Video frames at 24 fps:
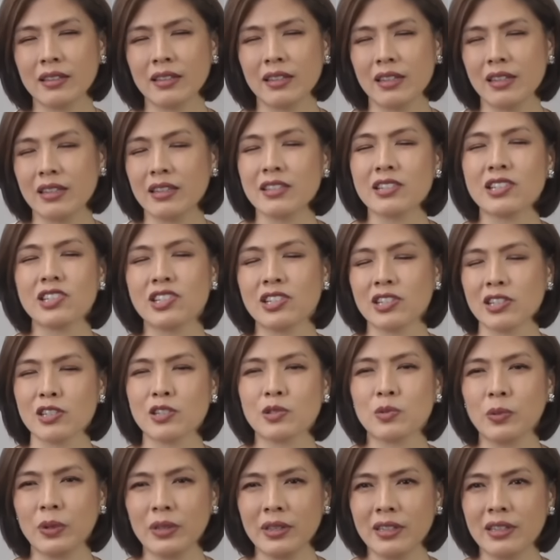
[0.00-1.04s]
it is
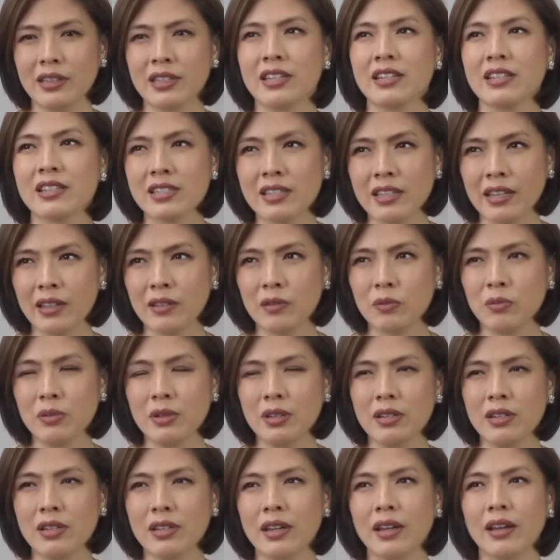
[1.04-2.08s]
just what it is and
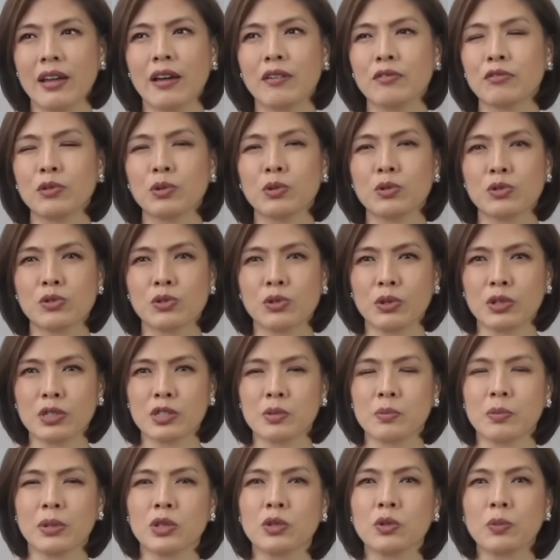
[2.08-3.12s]
we have no
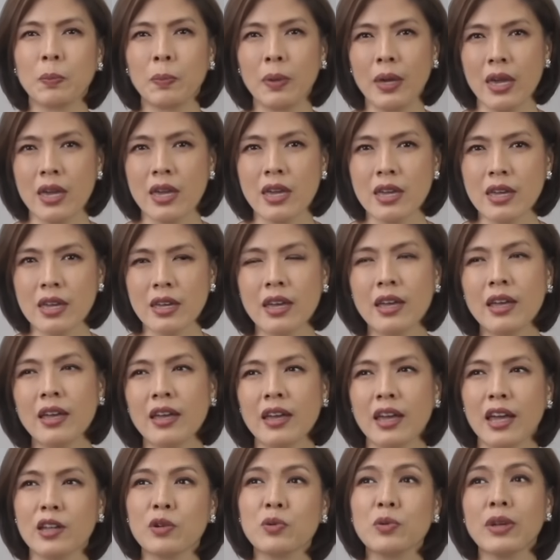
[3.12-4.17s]
choice but to pay
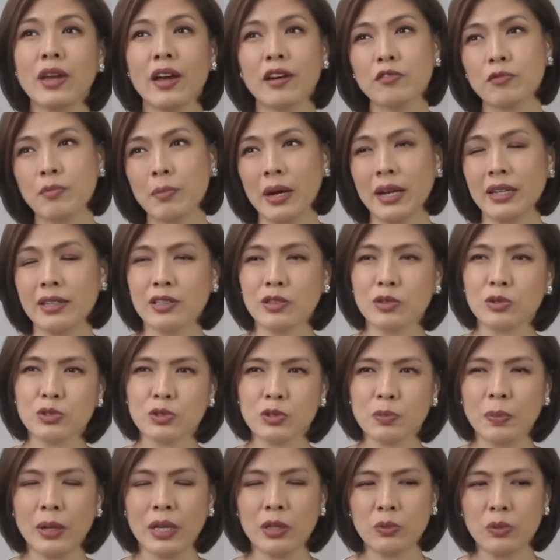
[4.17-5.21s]
and we have money to
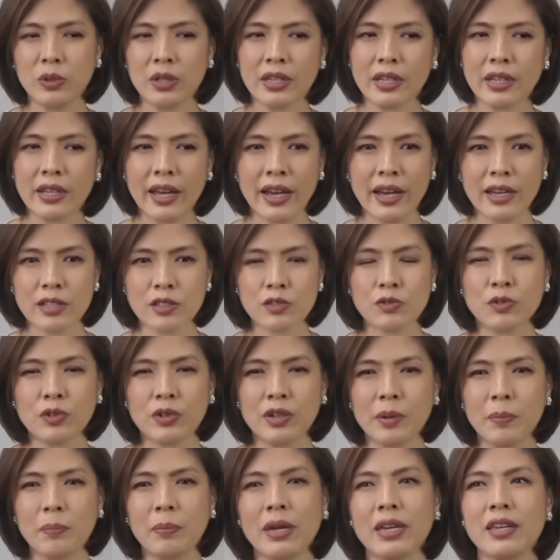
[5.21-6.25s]
spend. We can ask for
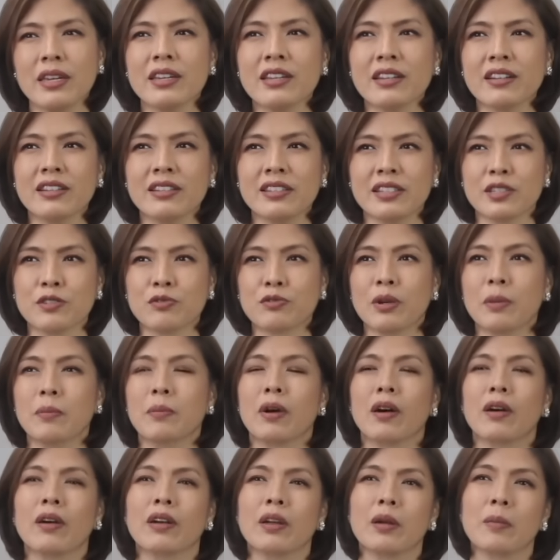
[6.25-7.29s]
a pay increase from
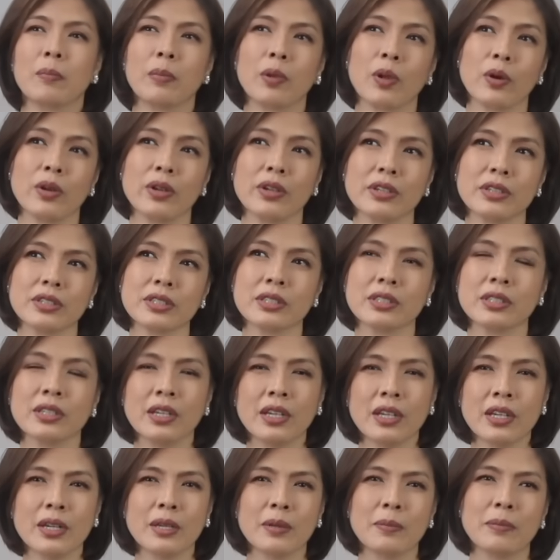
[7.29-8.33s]
our employers.
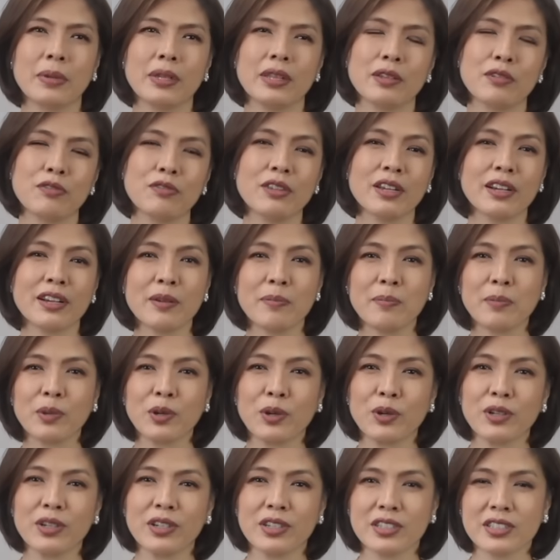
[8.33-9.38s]
But if their
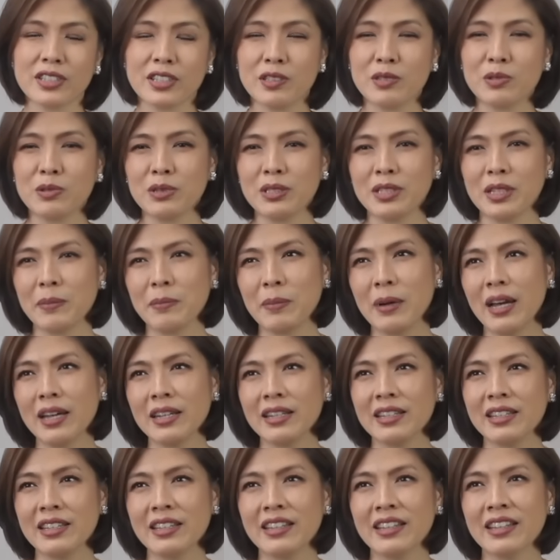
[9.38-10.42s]
employers are losing
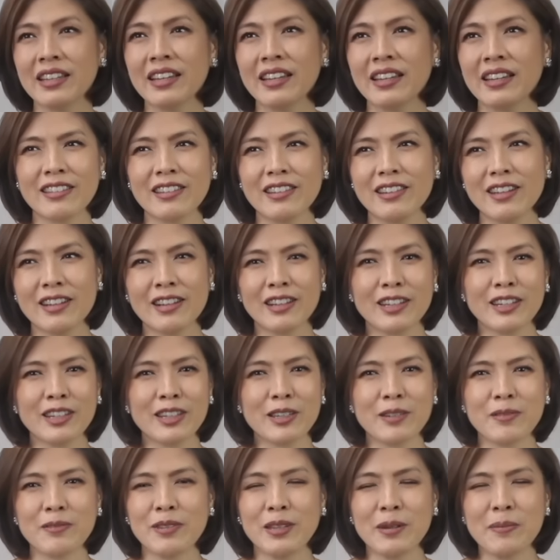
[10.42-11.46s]
money, they're not going to
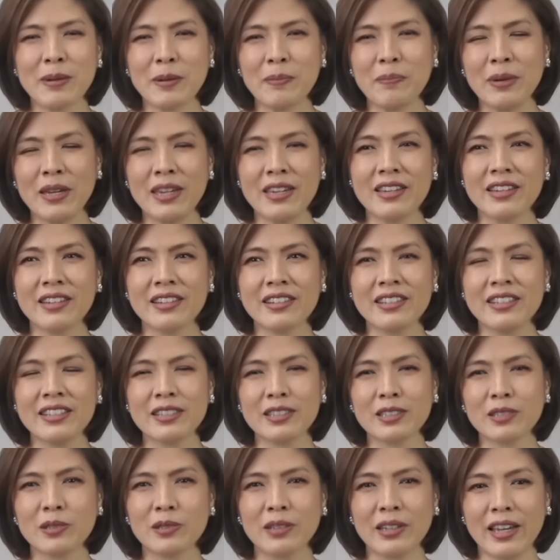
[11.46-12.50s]
give them a pay
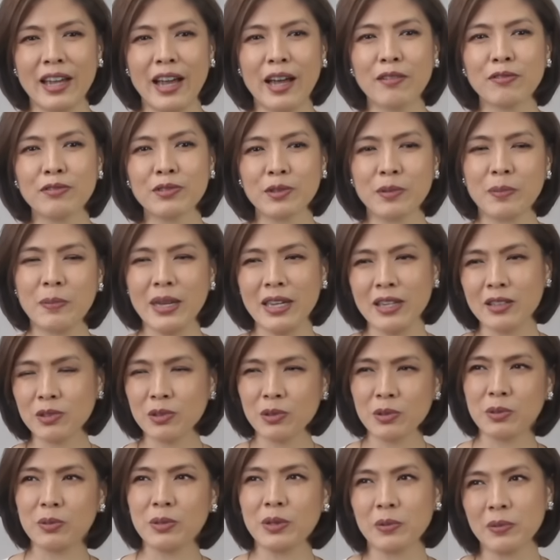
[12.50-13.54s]
increase. So they have to make
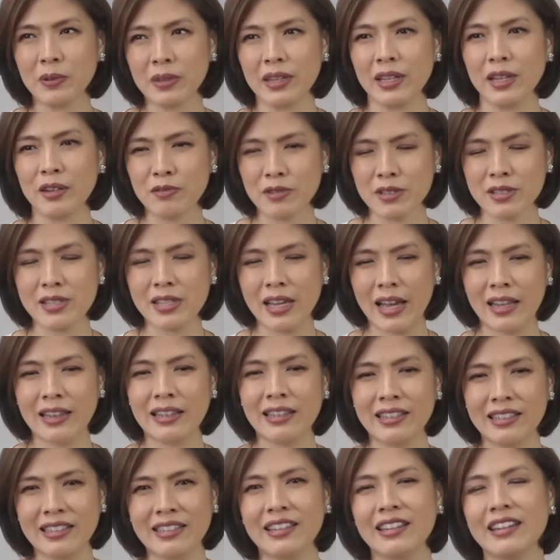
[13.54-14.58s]
do with whatever
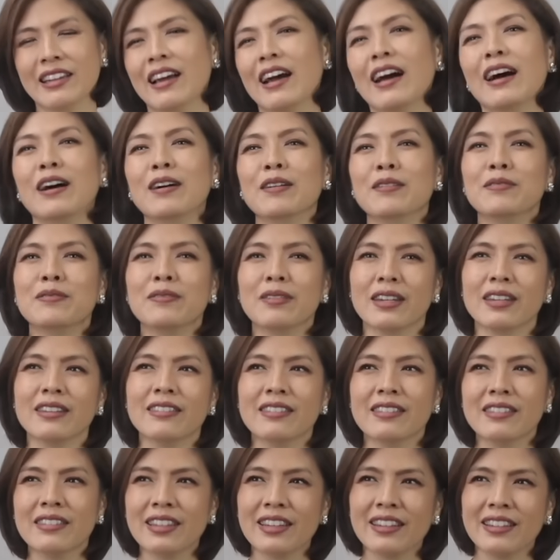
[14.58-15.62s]
salary they have
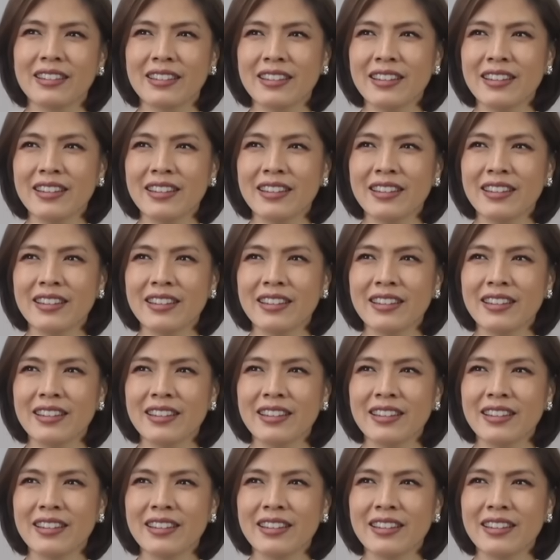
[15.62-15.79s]
and